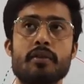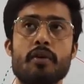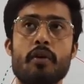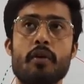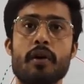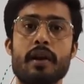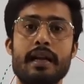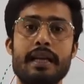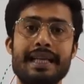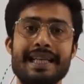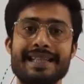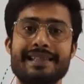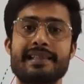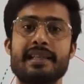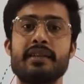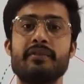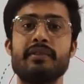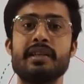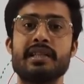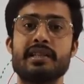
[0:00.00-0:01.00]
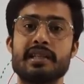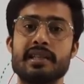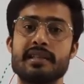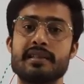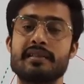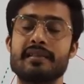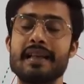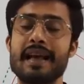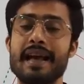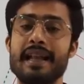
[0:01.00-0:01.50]
or AC which
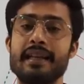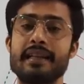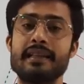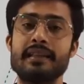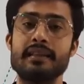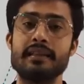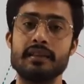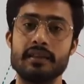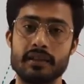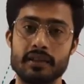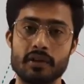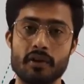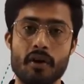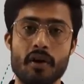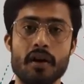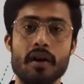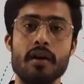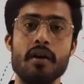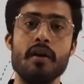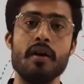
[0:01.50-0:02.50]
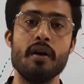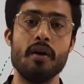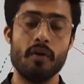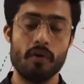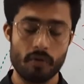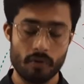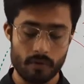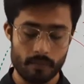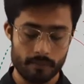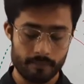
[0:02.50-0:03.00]
is there in your
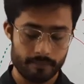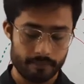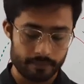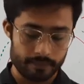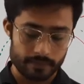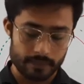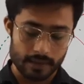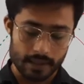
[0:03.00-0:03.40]
home.